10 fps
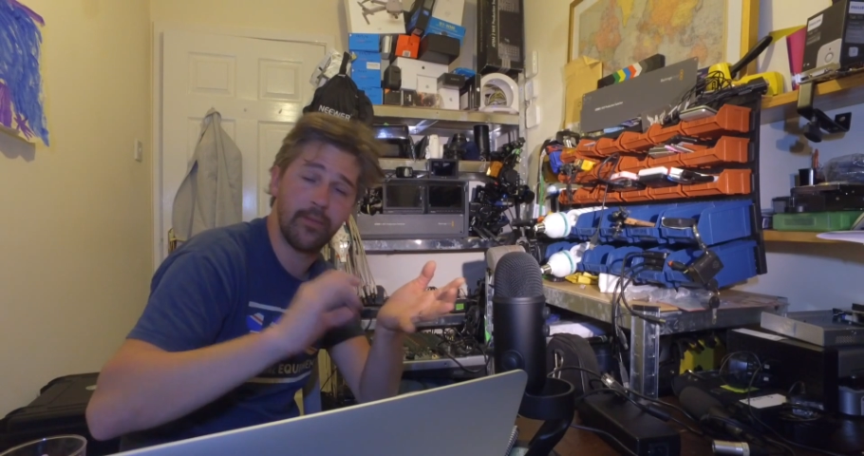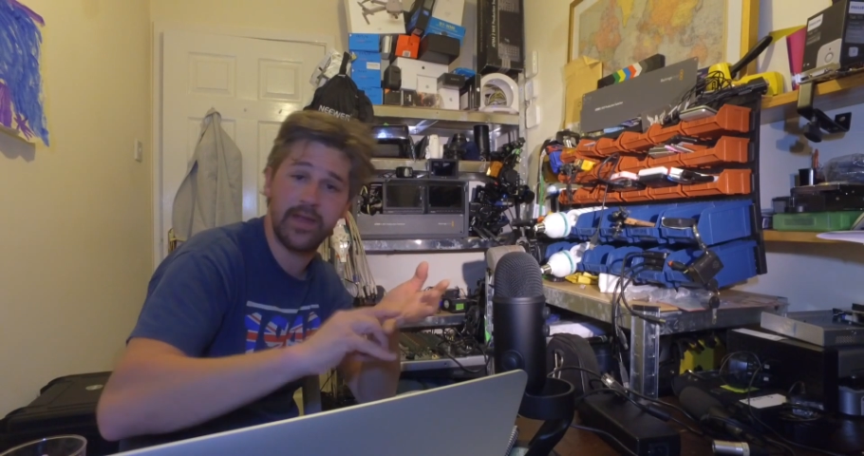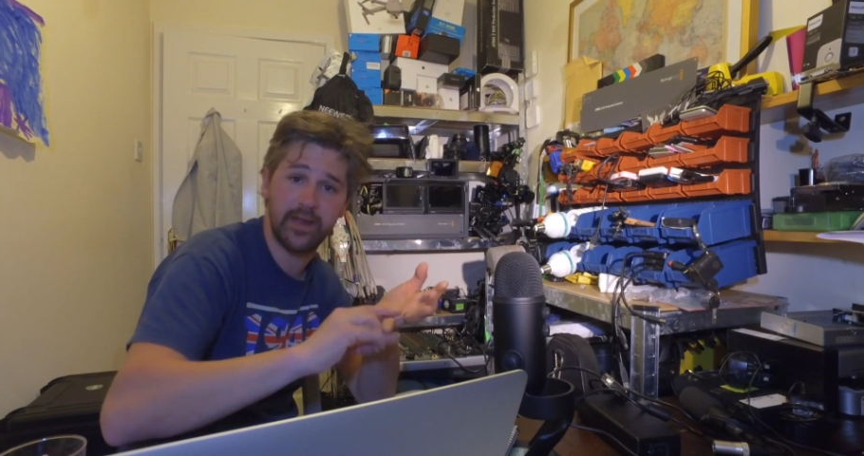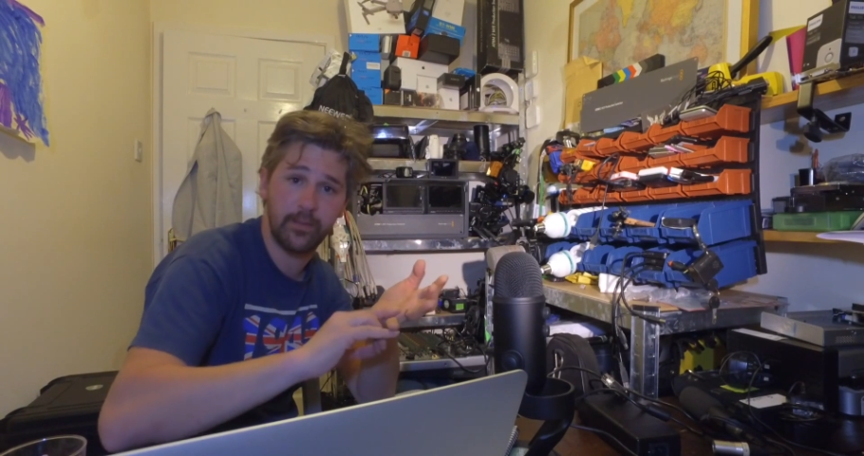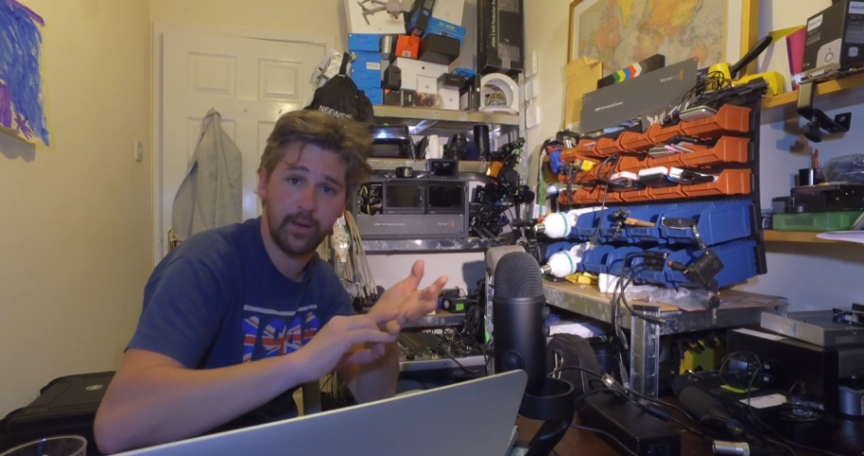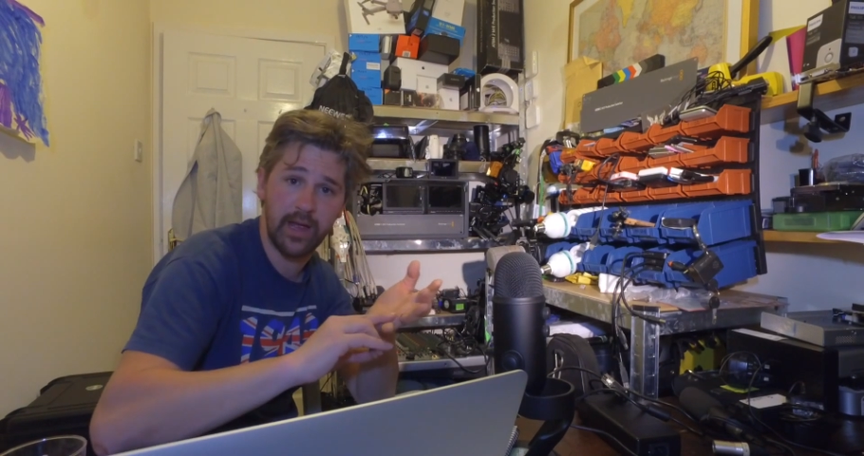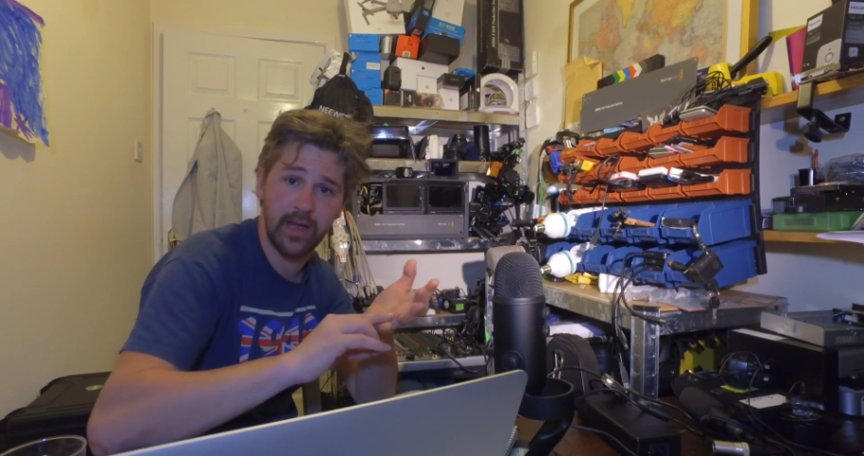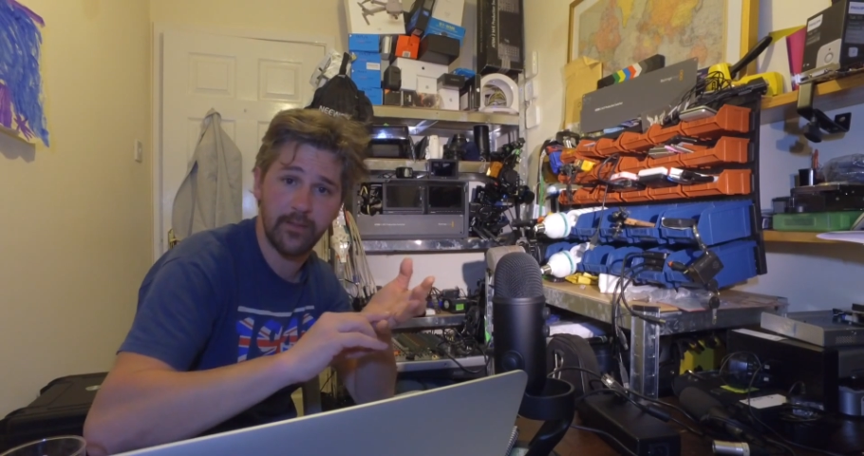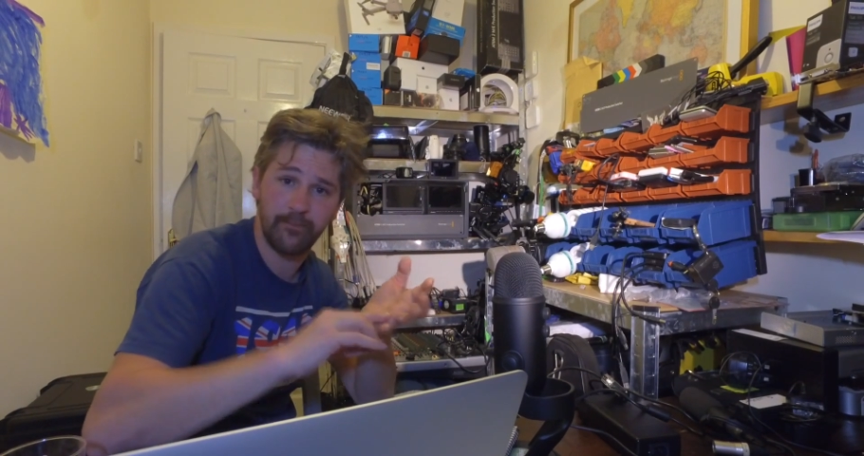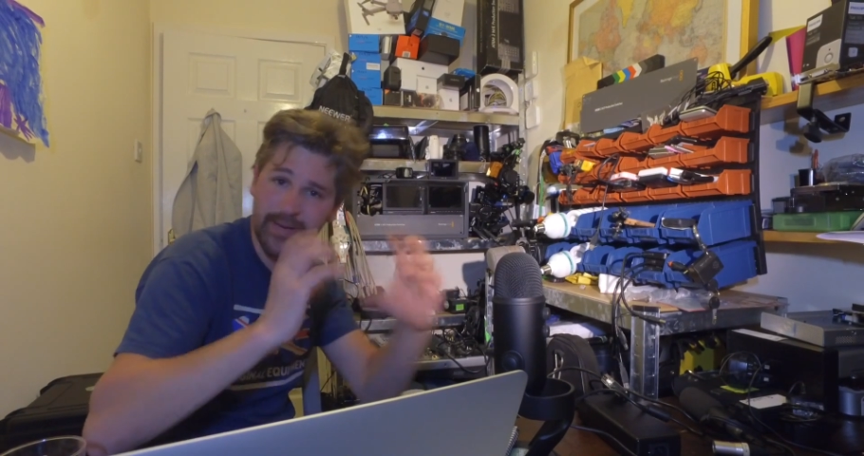a media
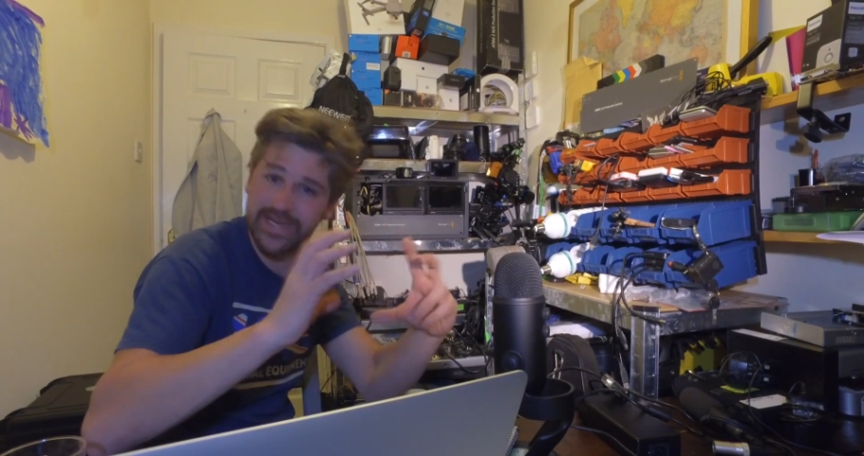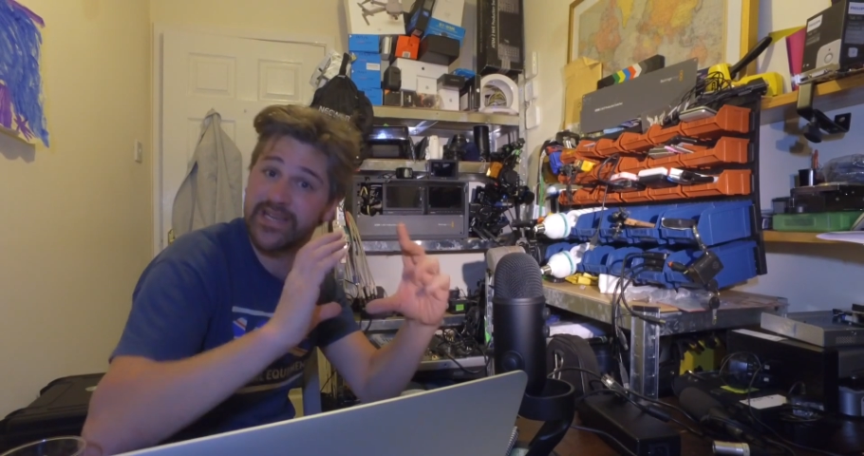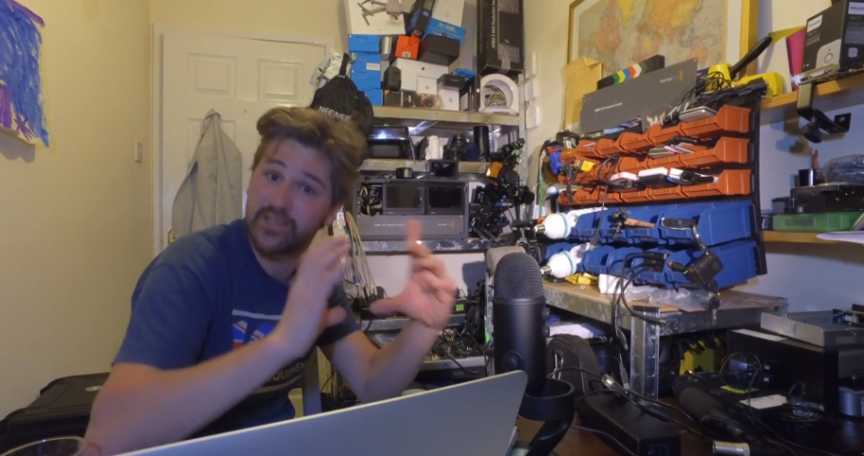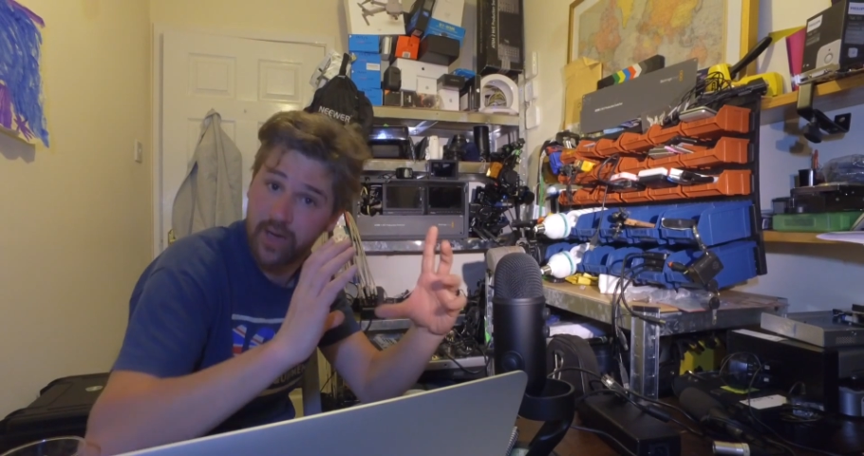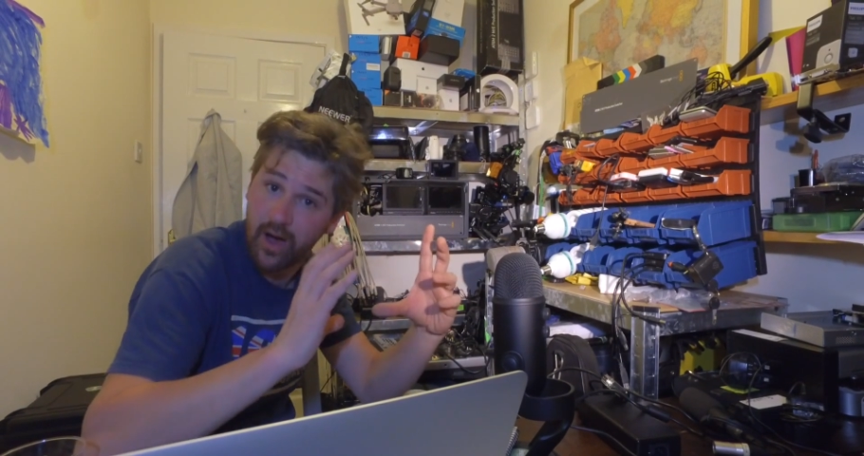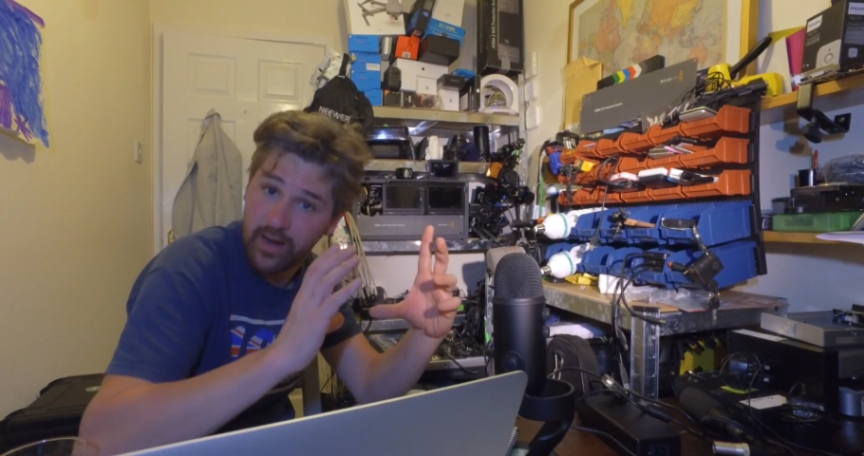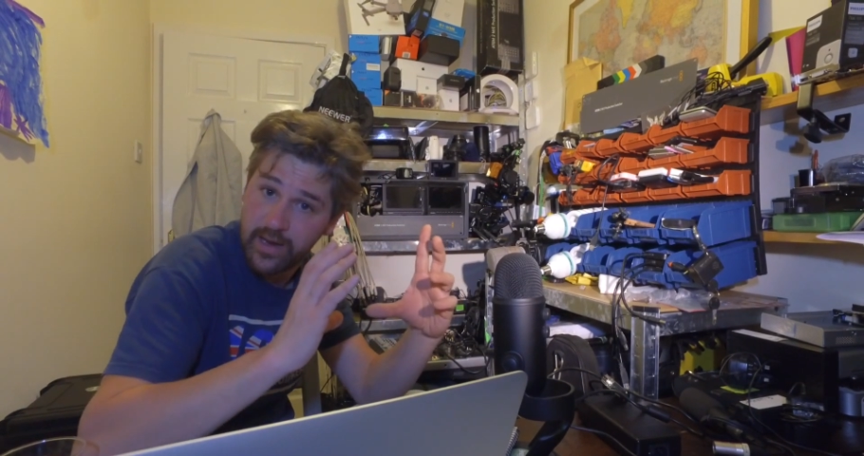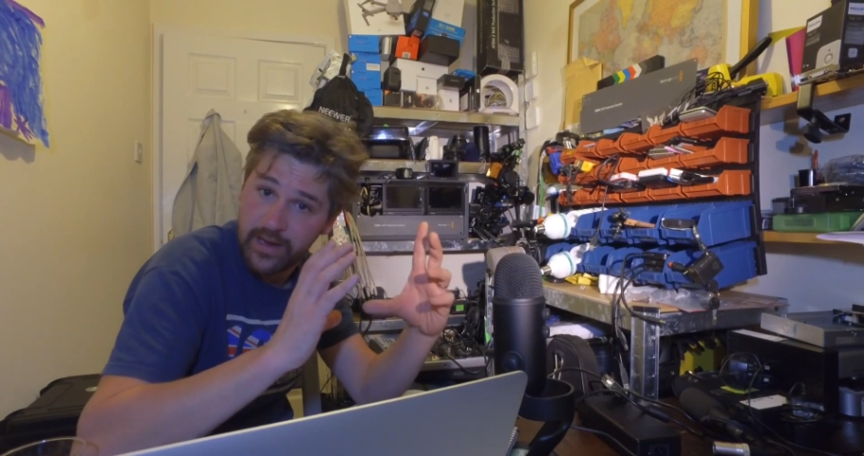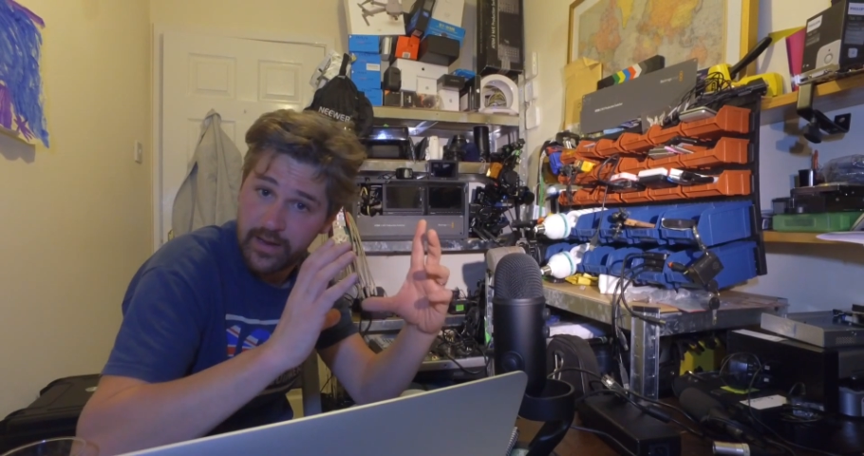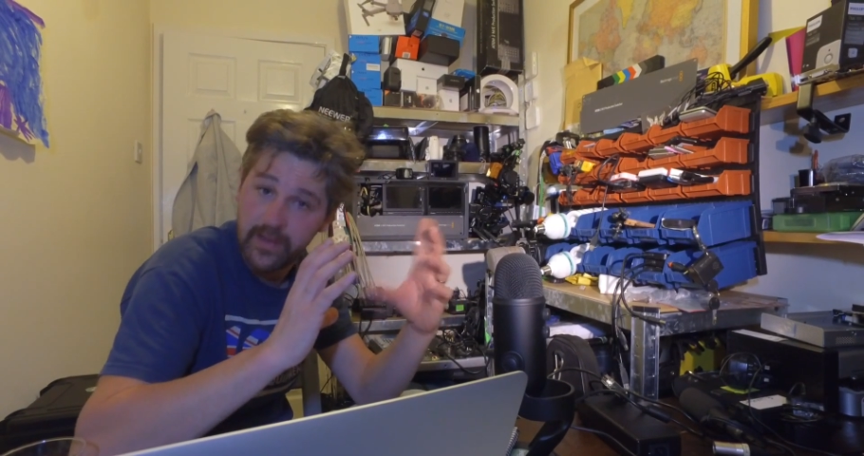player, but it's
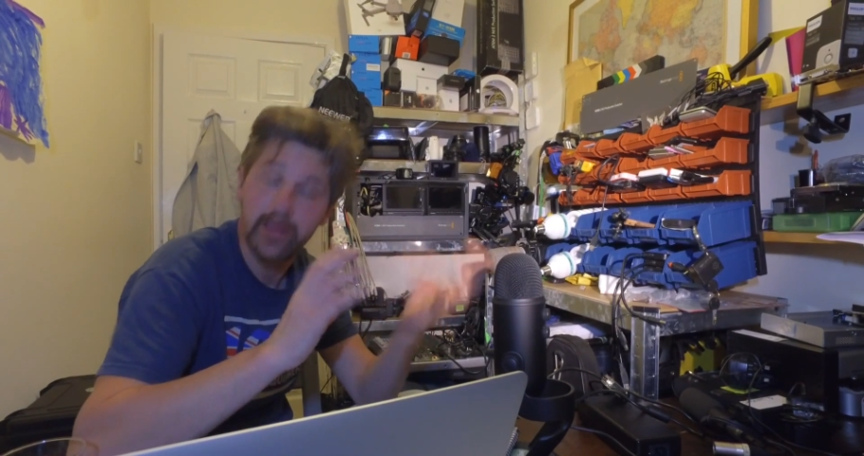tiny.